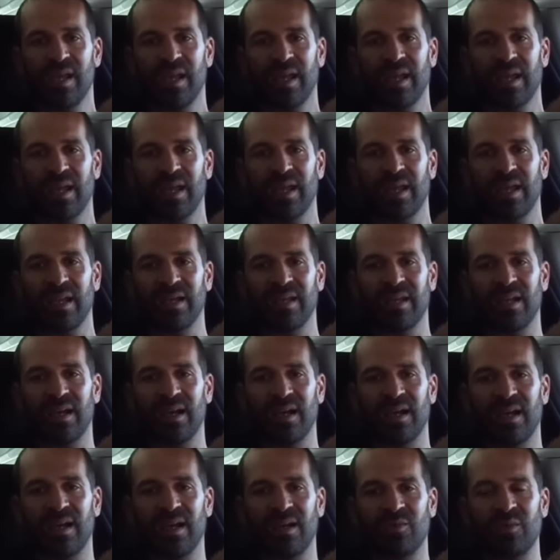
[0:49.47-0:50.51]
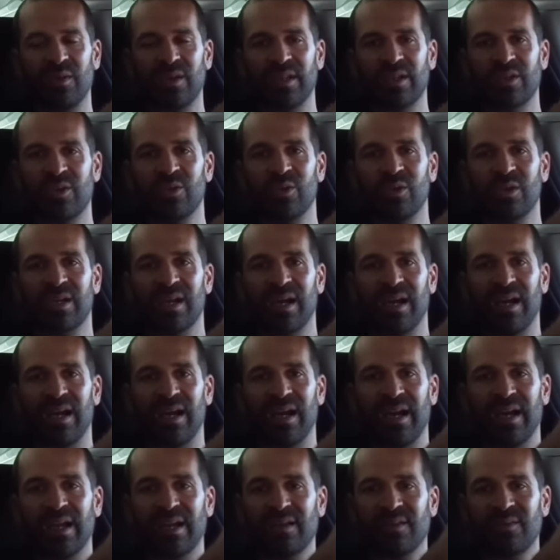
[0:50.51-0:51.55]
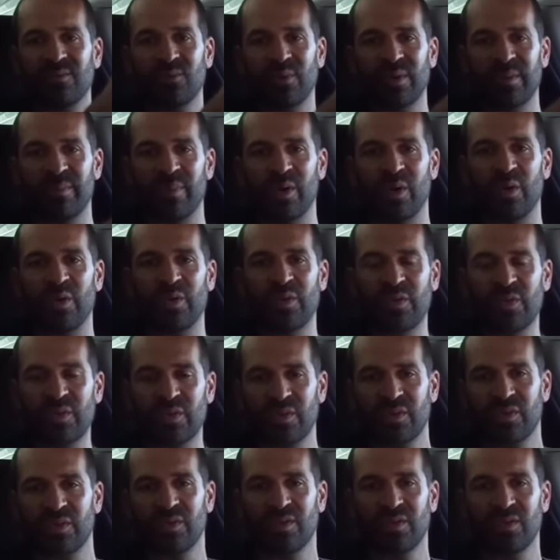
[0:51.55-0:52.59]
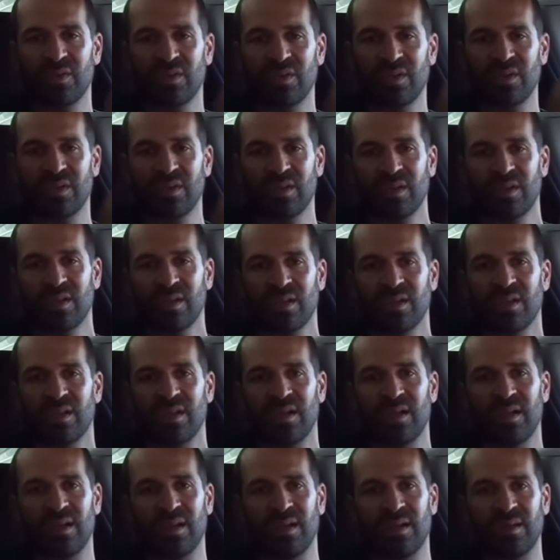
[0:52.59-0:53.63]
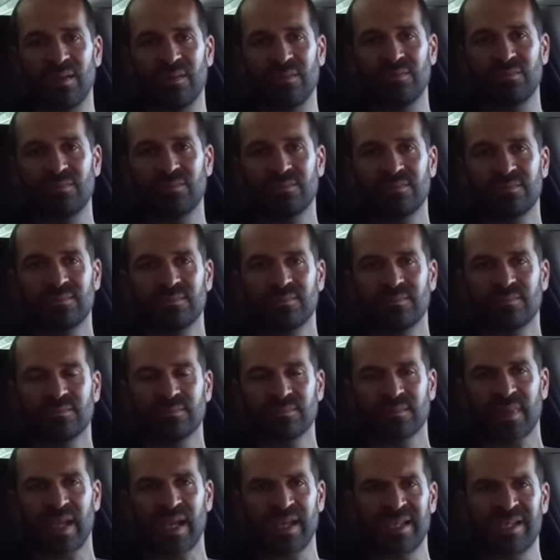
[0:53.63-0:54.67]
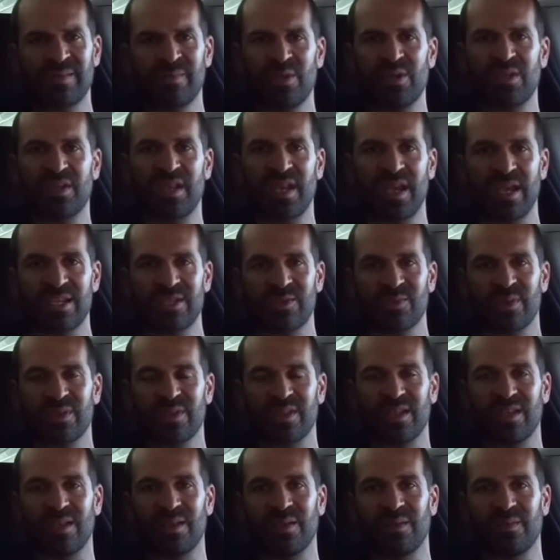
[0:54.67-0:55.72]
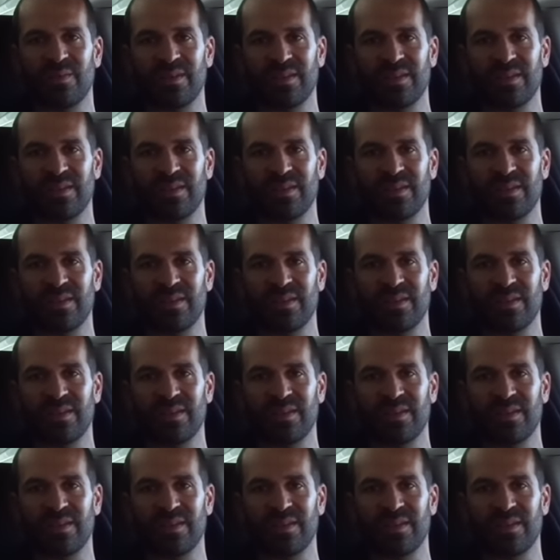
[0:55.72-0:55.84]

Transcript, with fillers: And uh, really cool guy. We both um, had communication with him,